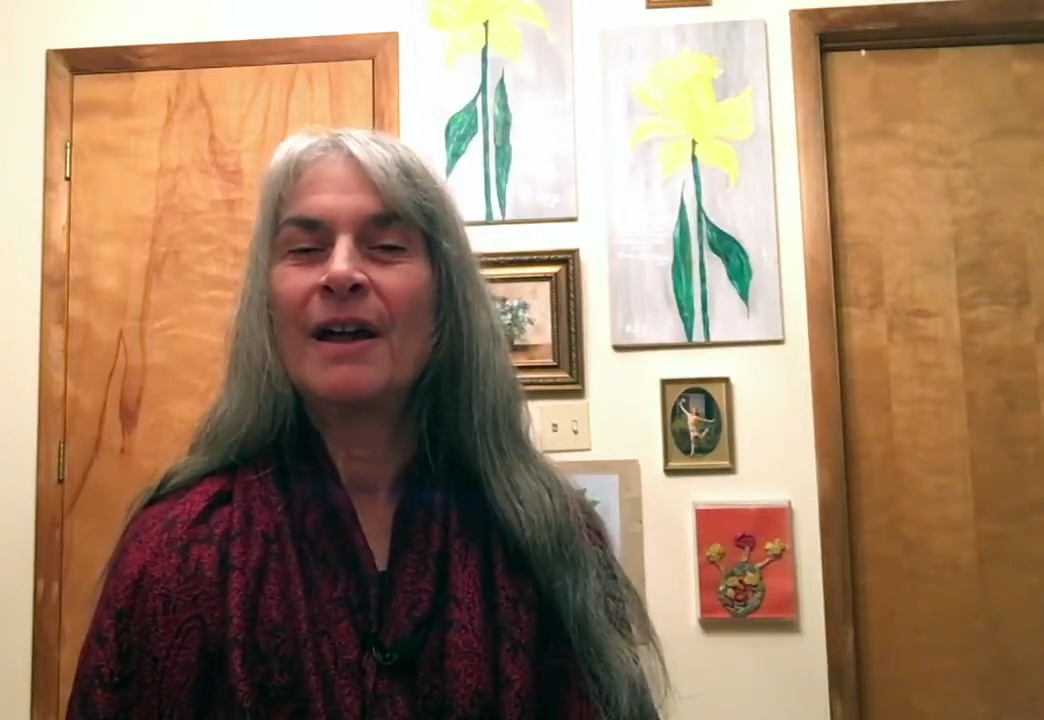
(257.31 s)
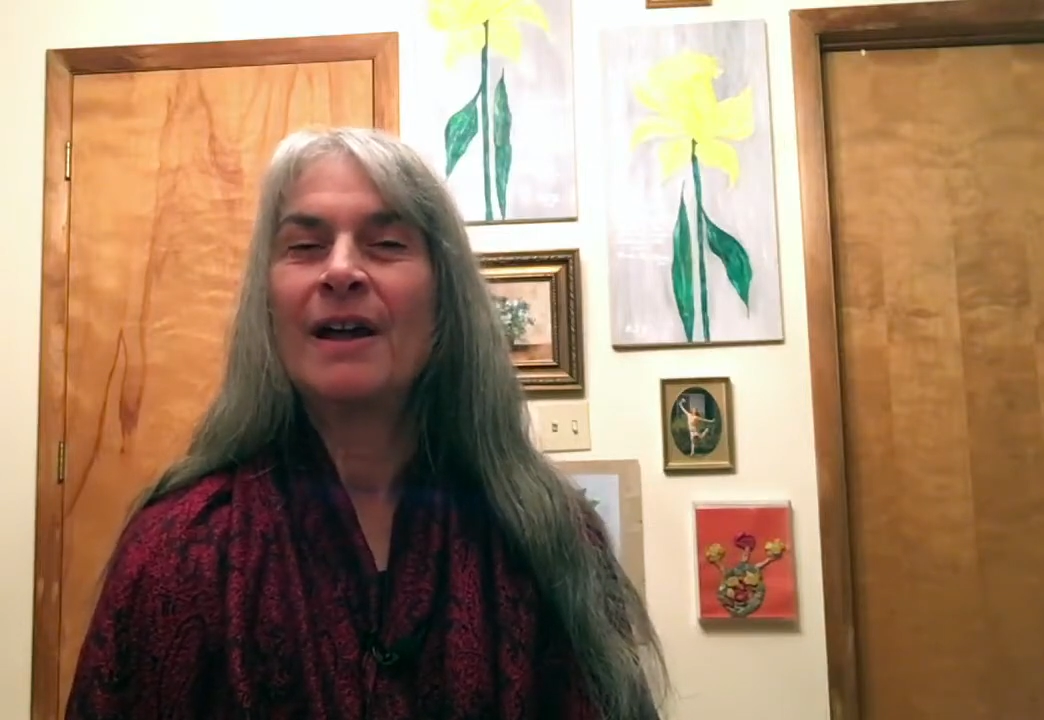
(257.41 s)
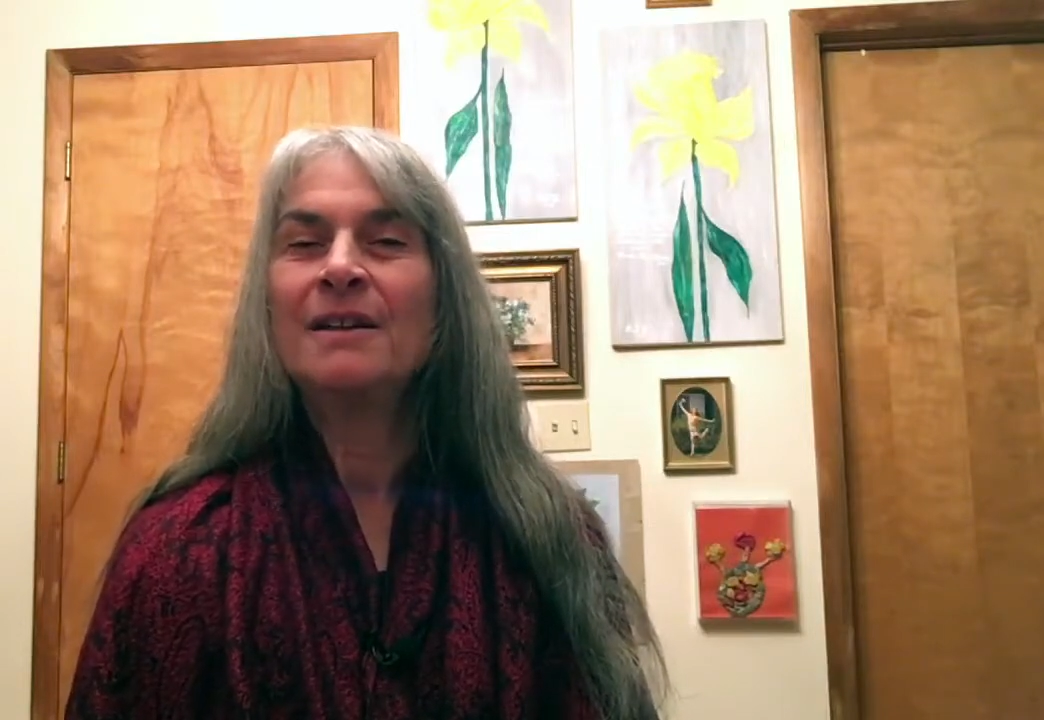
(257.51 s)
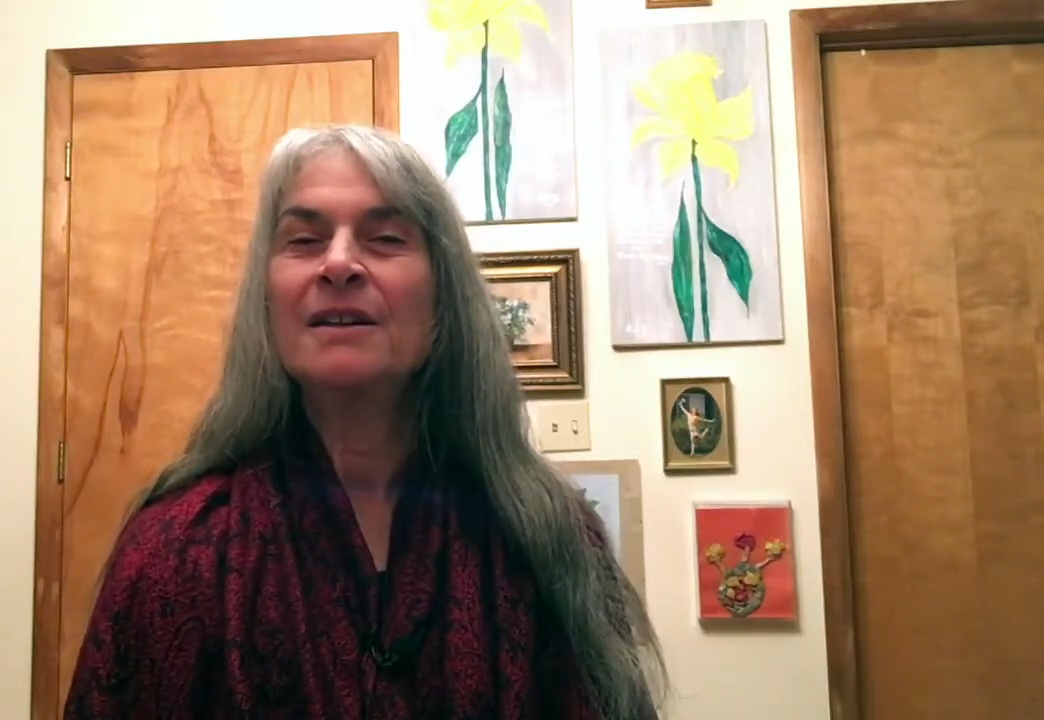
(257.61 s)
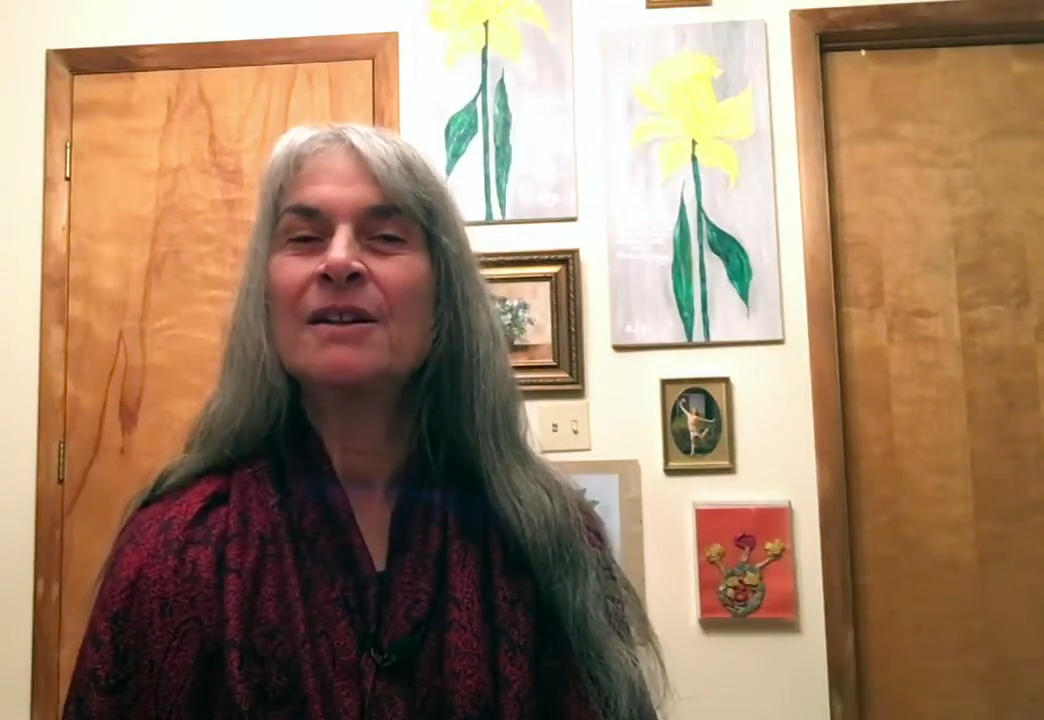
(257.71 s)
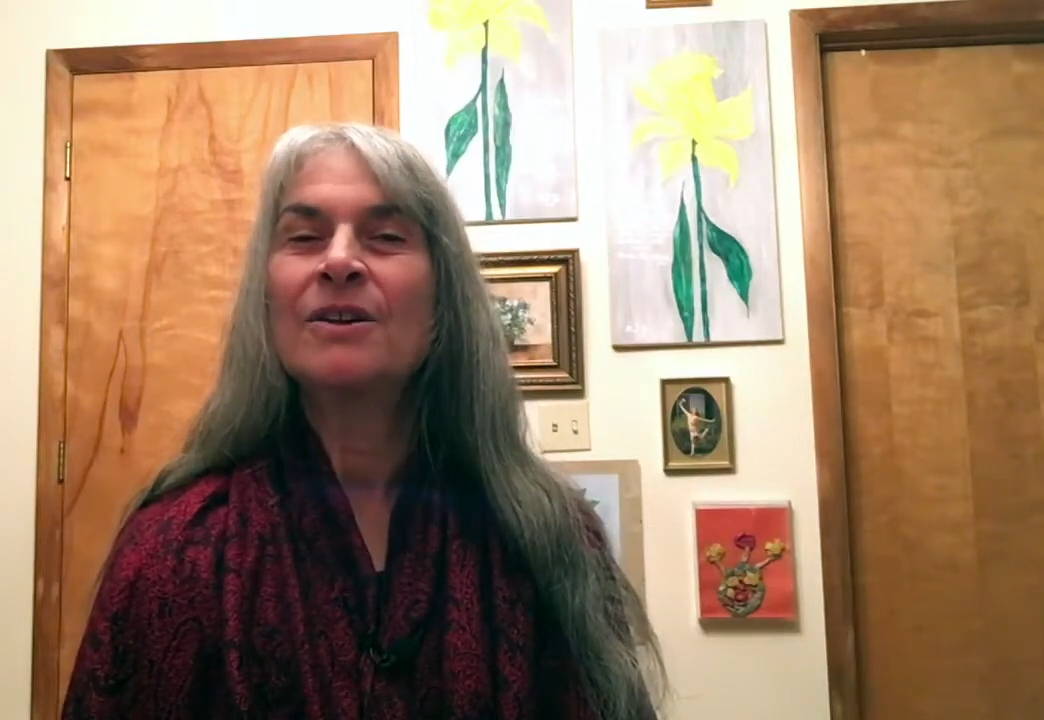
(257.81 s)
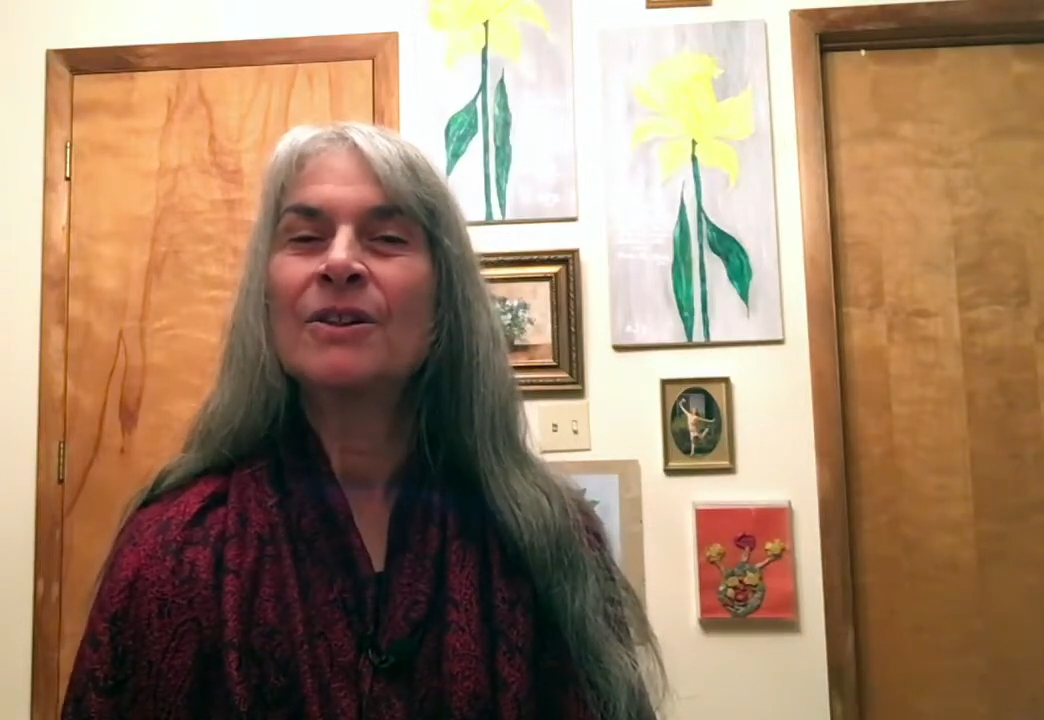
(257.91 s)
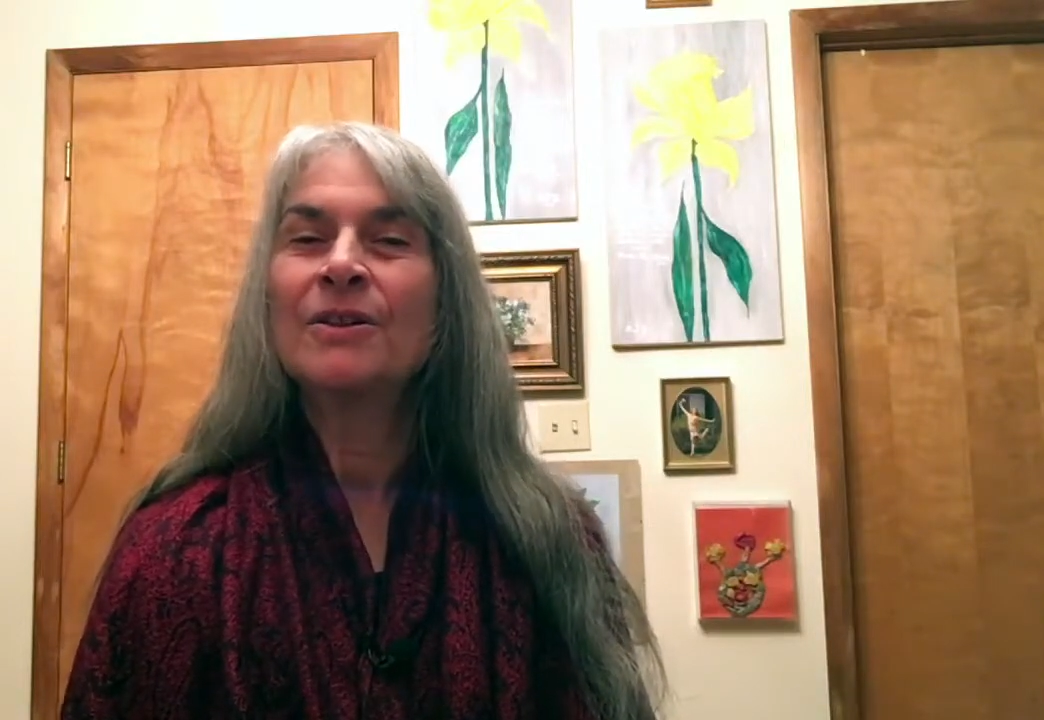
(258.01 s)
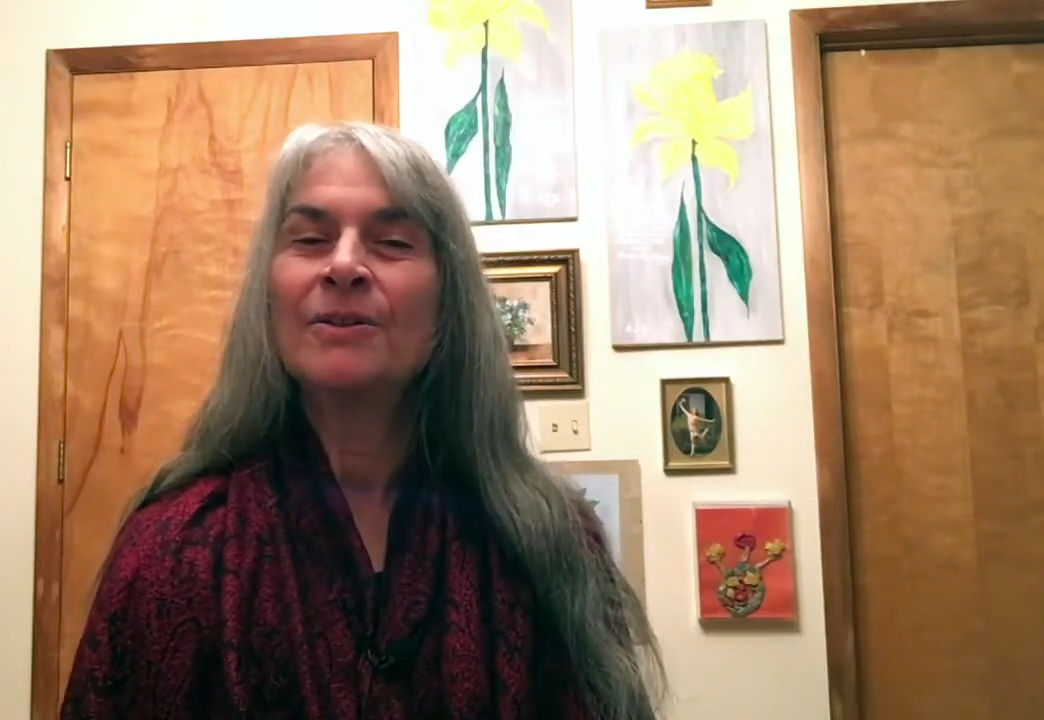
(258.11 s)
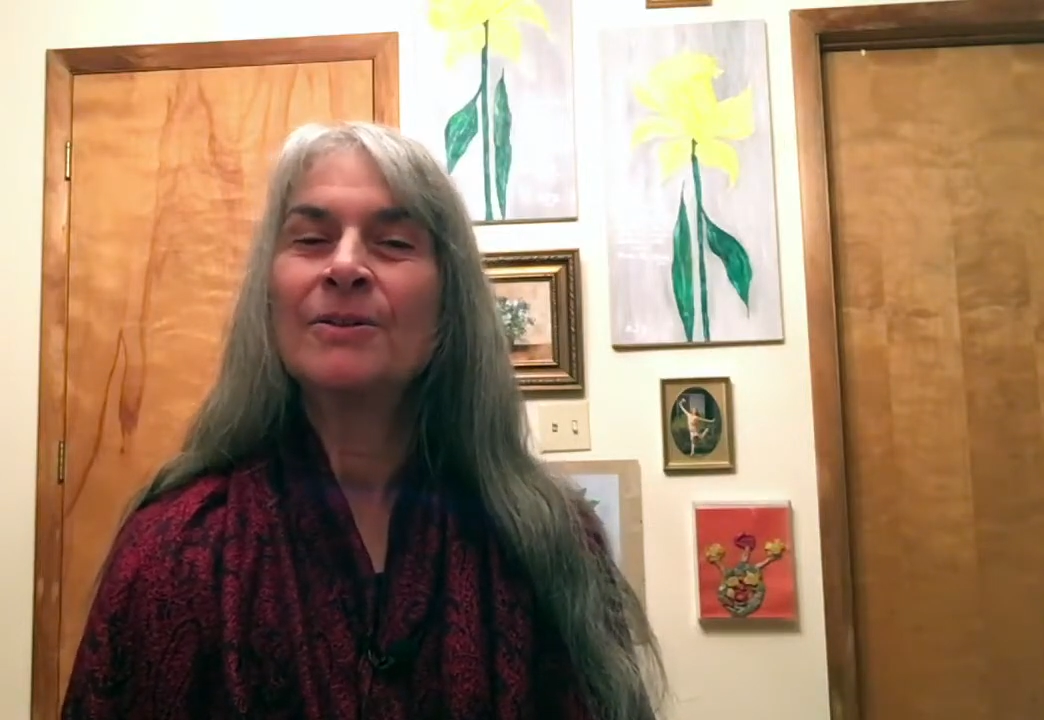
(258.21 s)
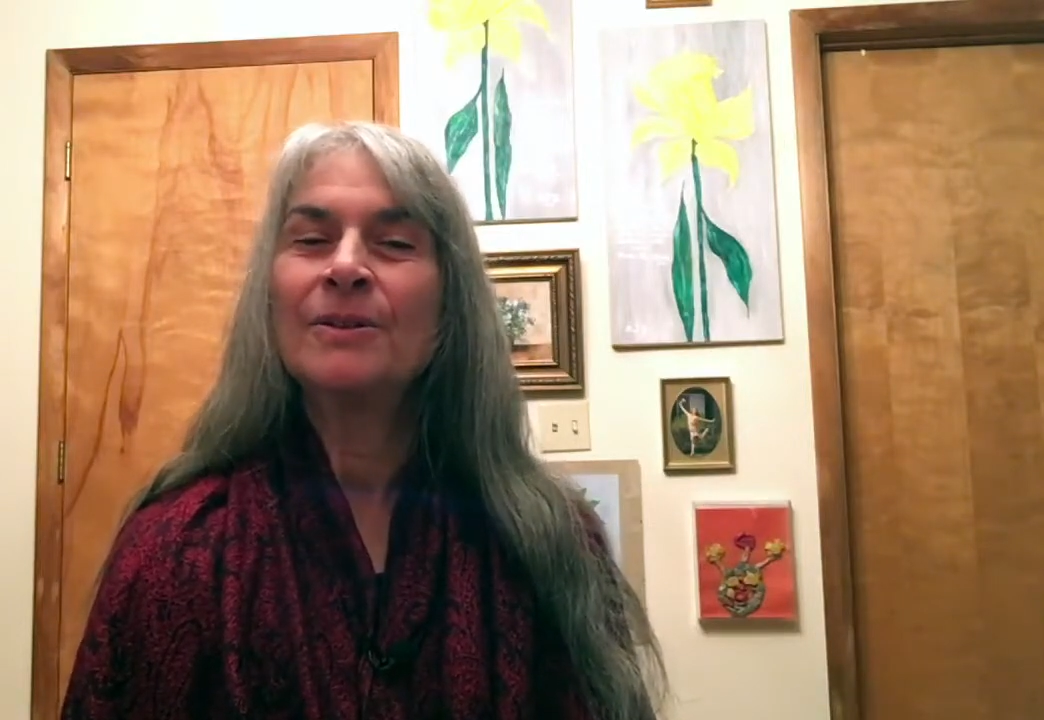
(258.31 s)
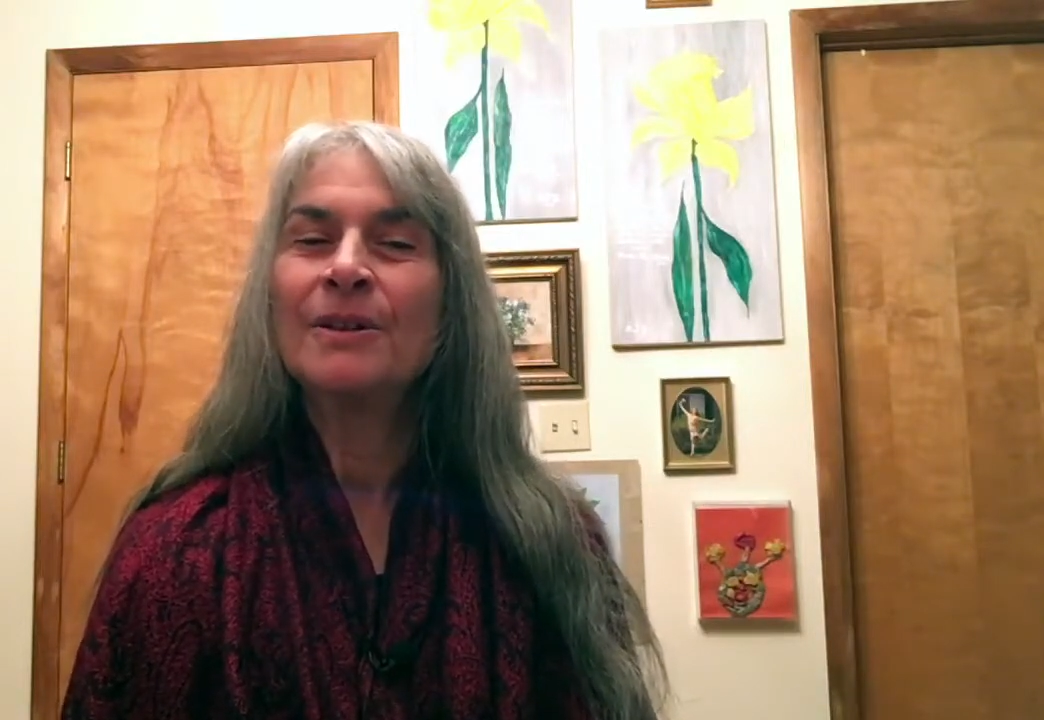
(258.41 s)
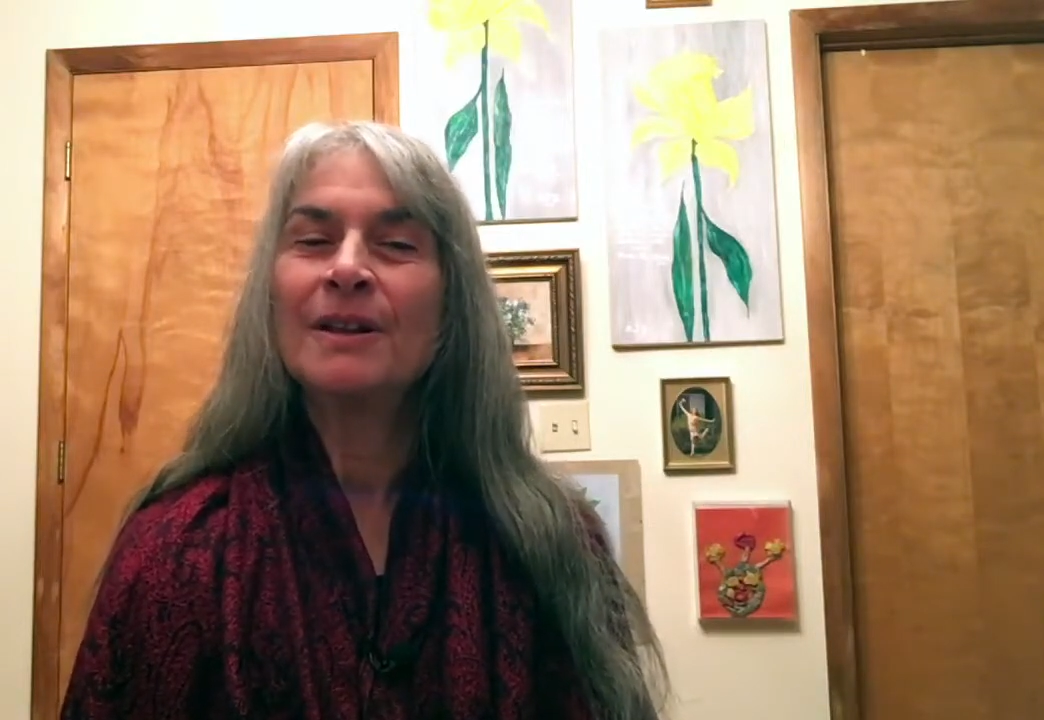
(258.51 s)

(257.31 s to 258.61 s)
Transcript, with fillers: and include